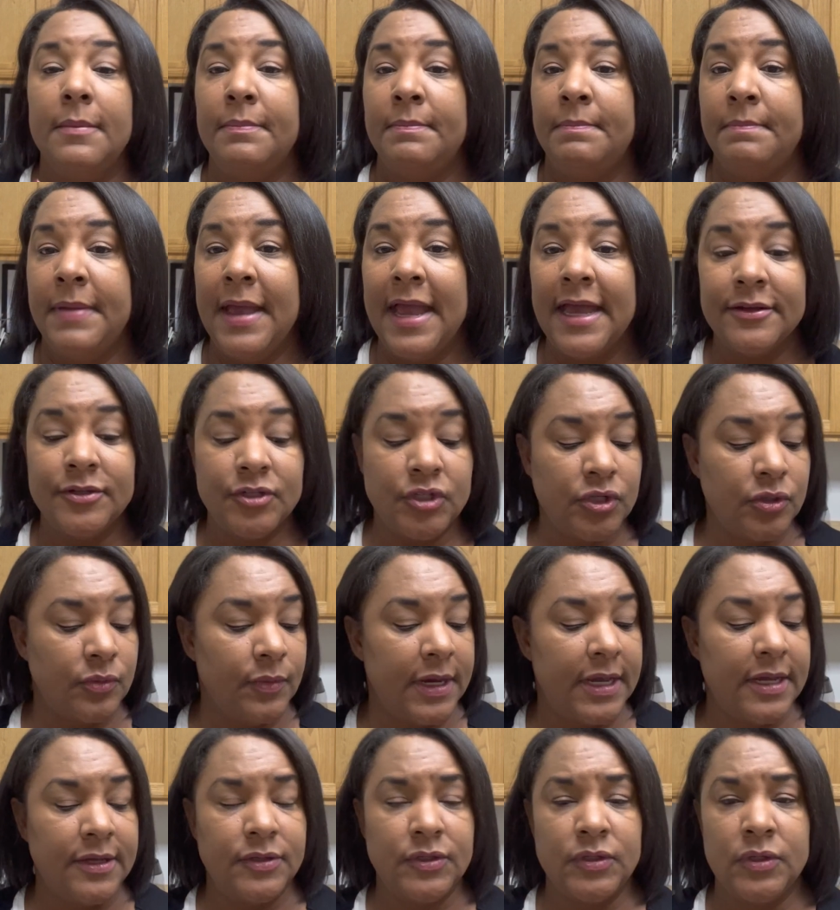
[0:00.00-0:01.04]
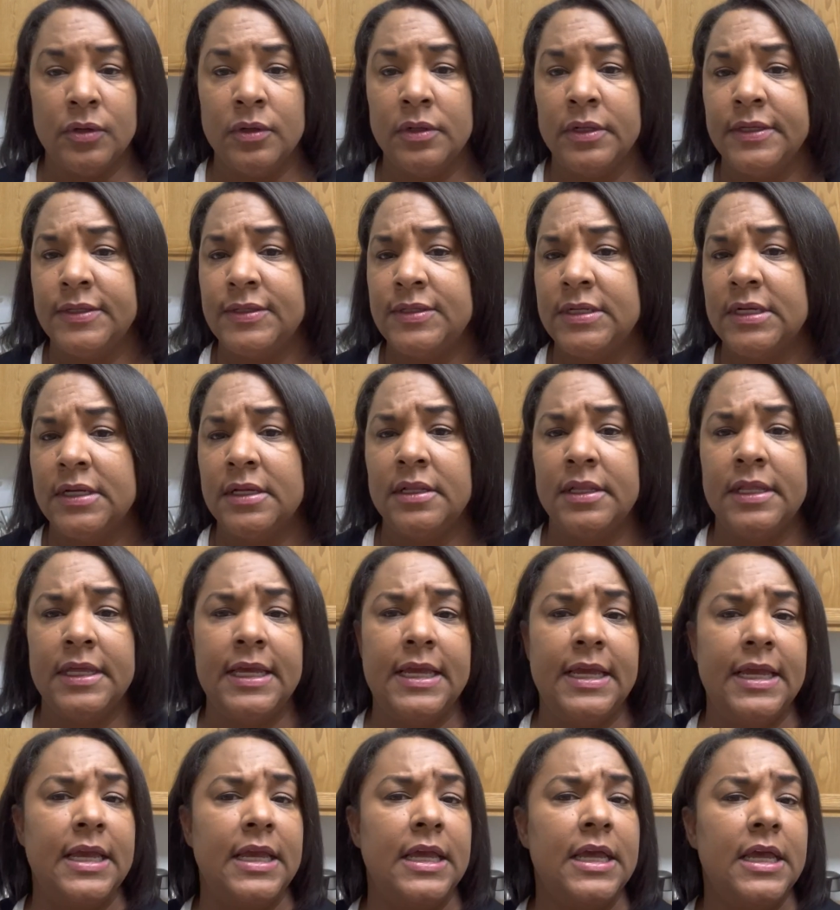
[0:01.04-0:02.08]
pasture raised,
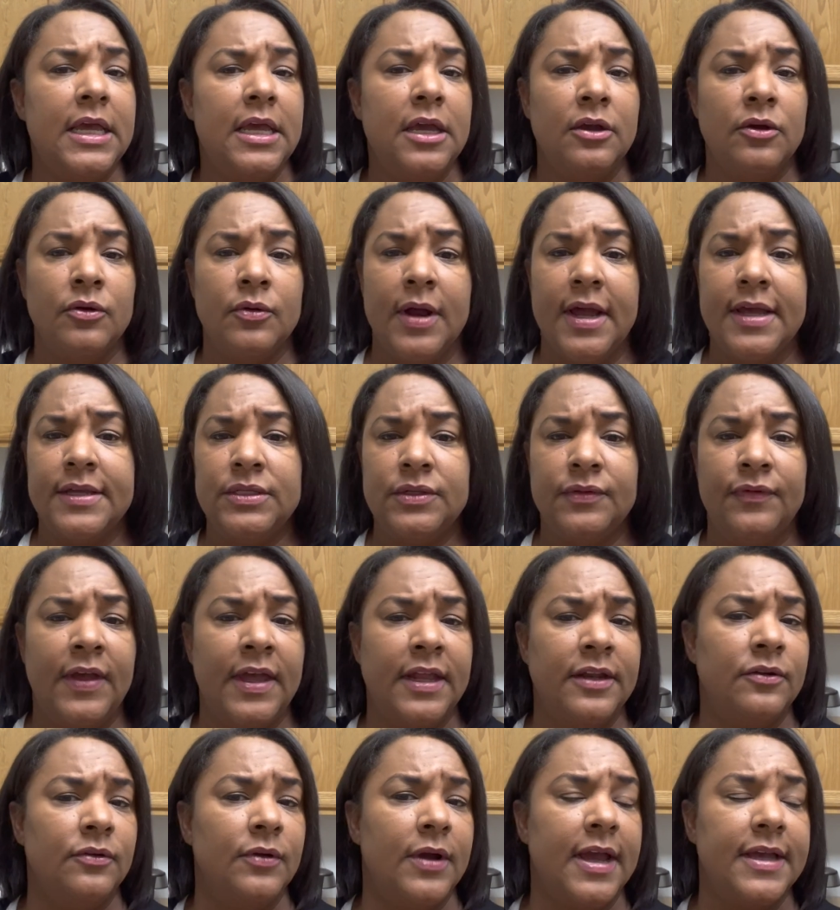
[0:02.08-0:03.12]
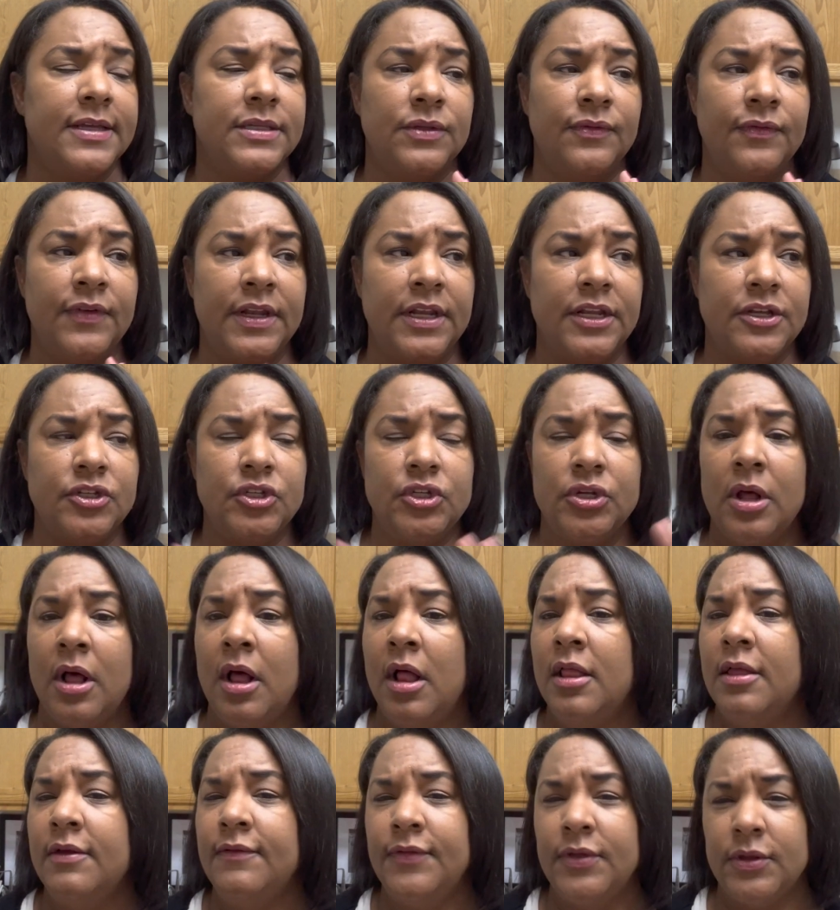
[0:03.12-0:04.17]
holistically, grass-fed, grass-finished,
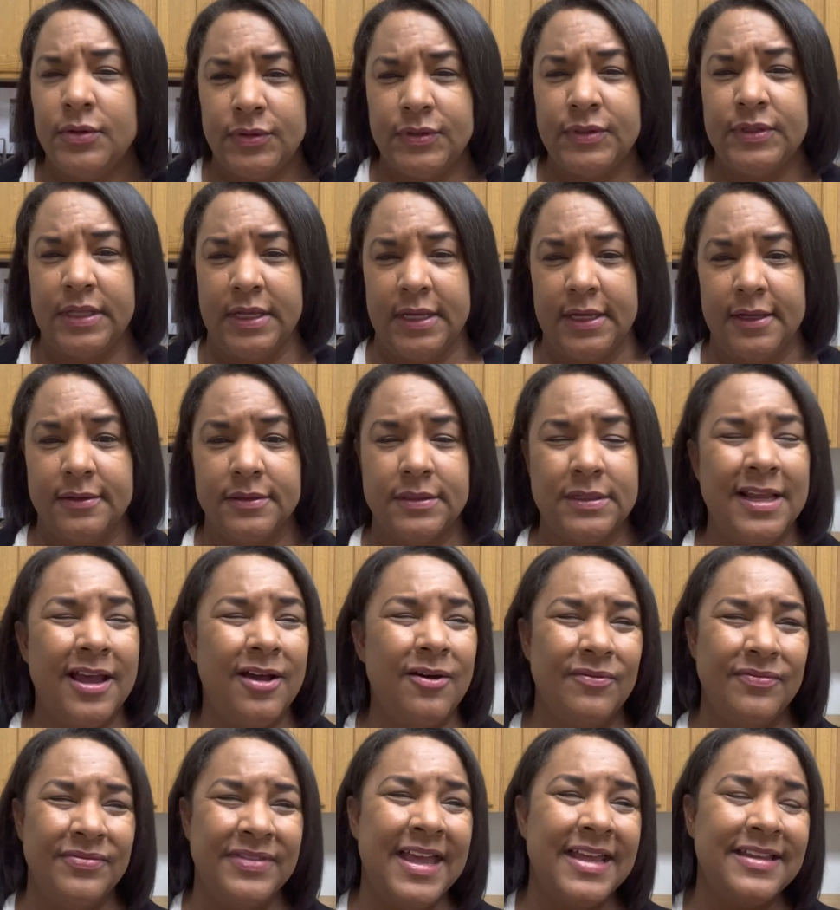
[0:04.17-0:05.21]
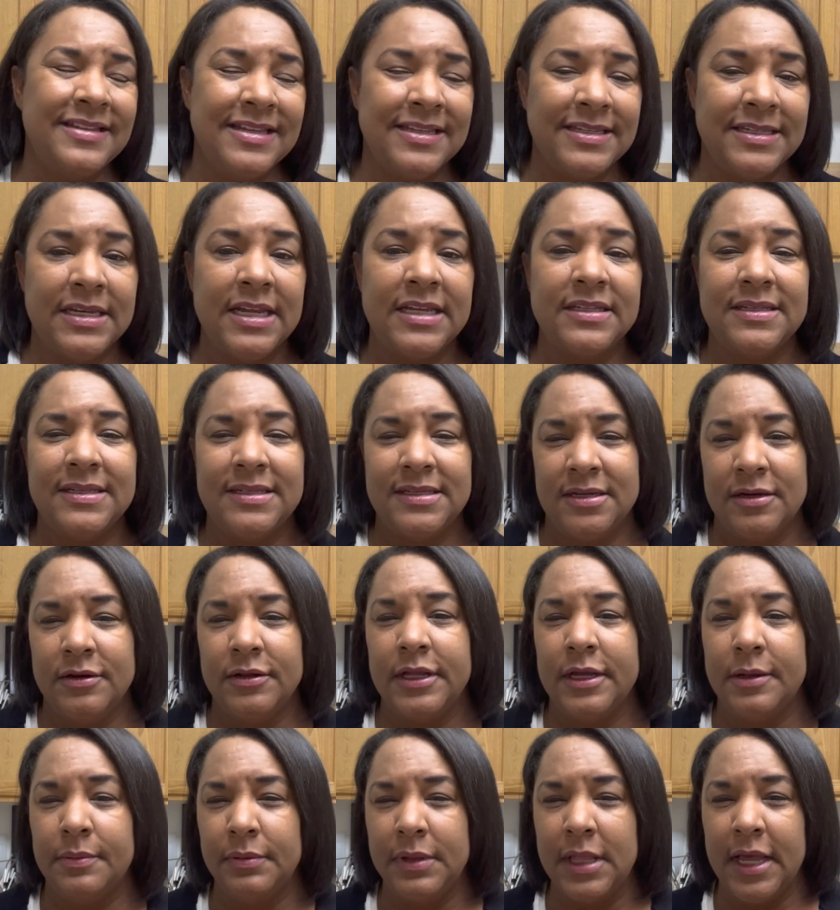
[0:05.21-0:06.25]
all of those things. Now, that doesn't
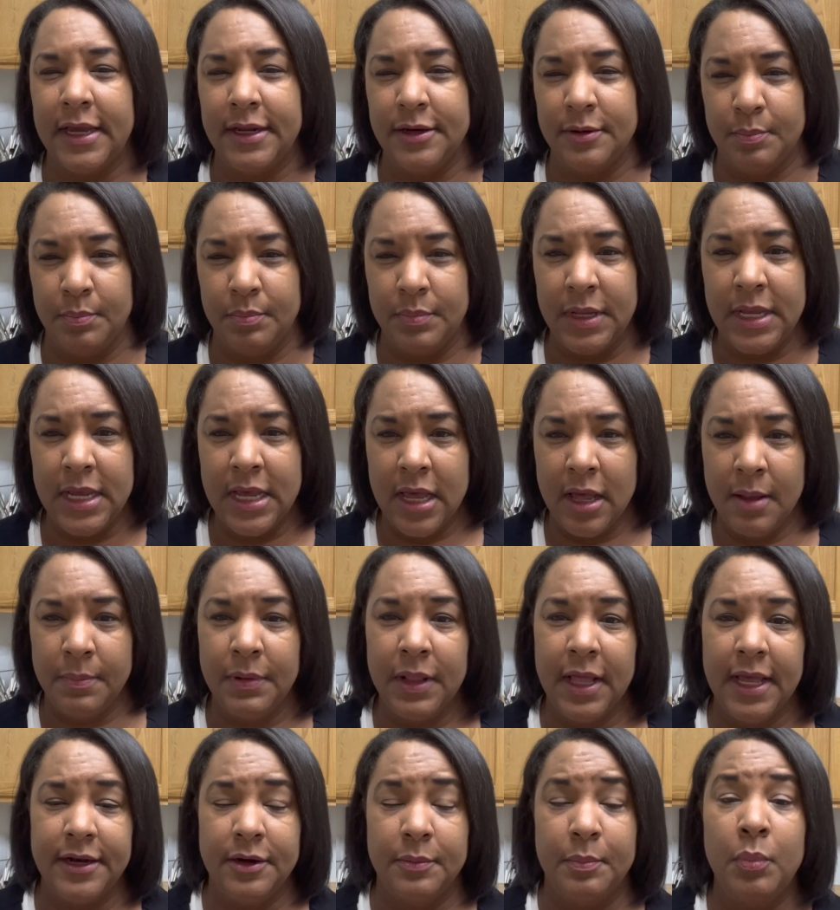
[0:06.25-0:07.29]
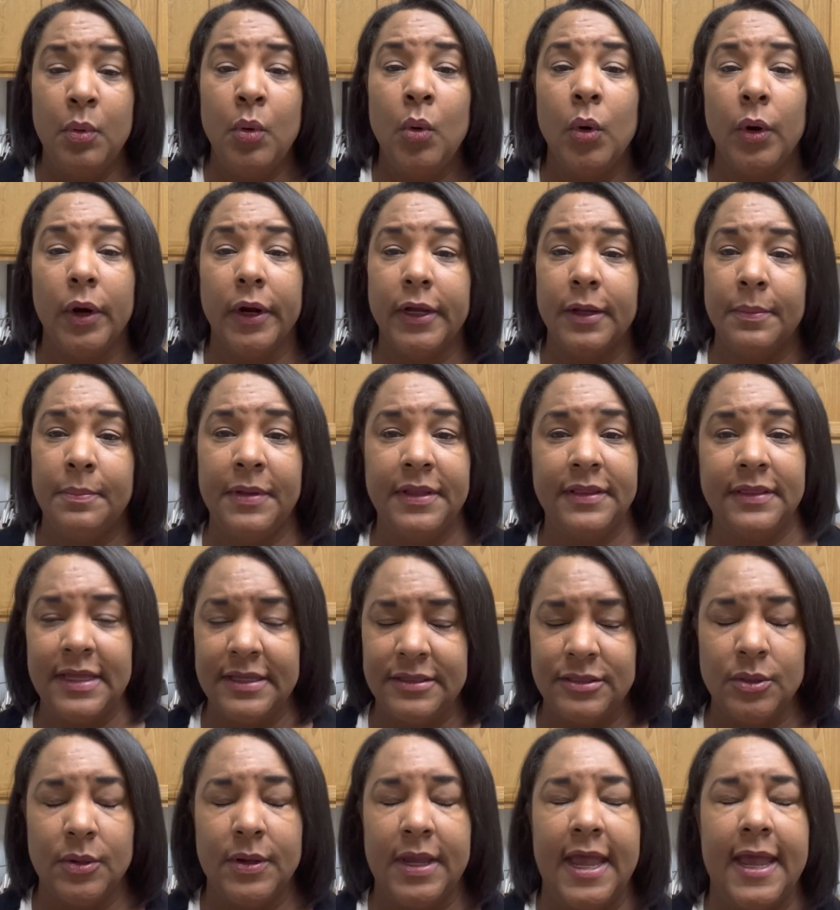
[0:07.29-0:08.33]
necessarily apply to pork, but
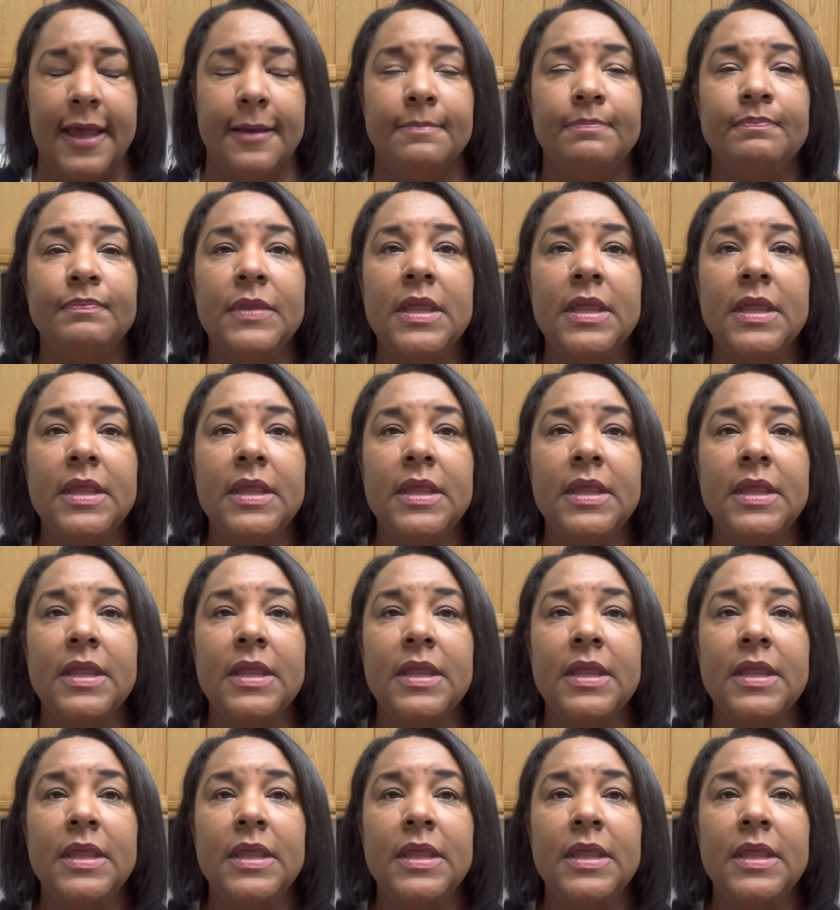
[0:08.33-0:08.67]
that's okay.